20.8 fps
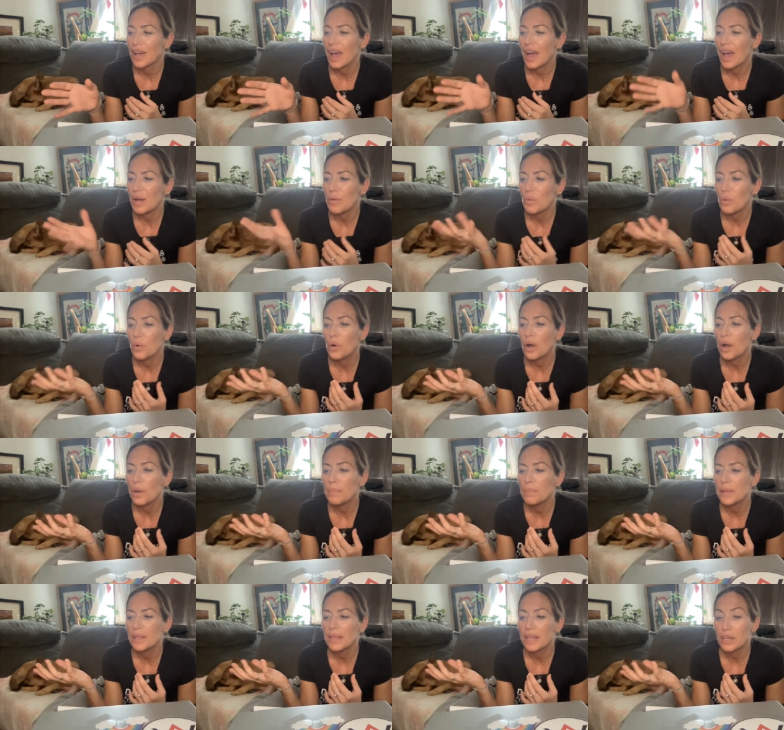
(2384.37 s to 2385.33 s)
I woke
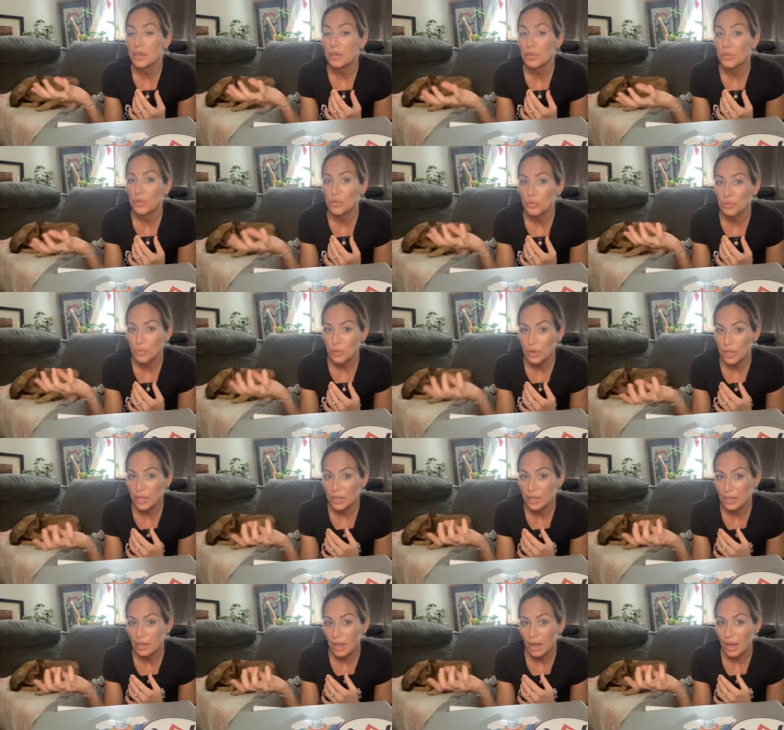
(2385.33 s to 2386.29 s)
up at like 3
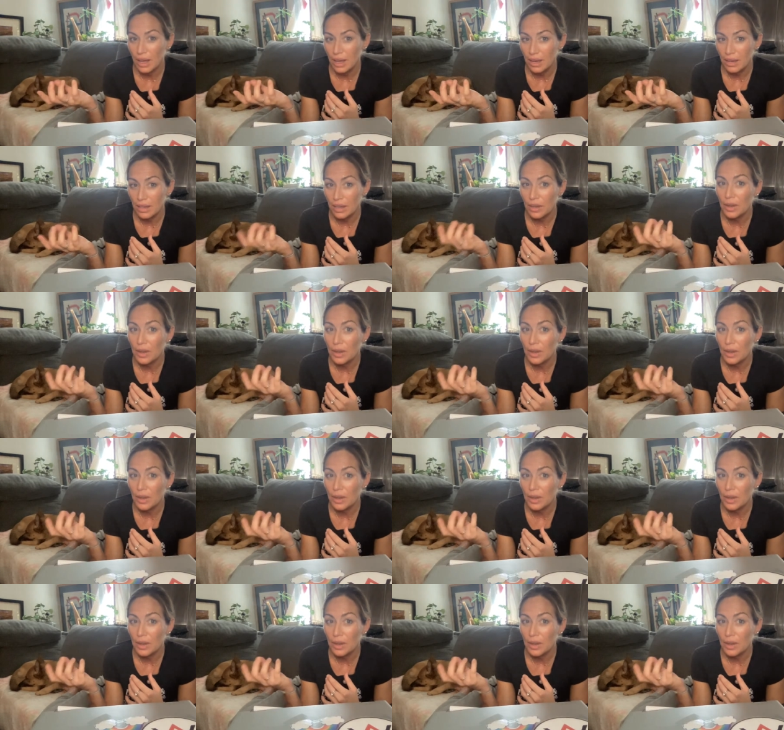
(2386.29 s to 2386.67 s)
o'clock.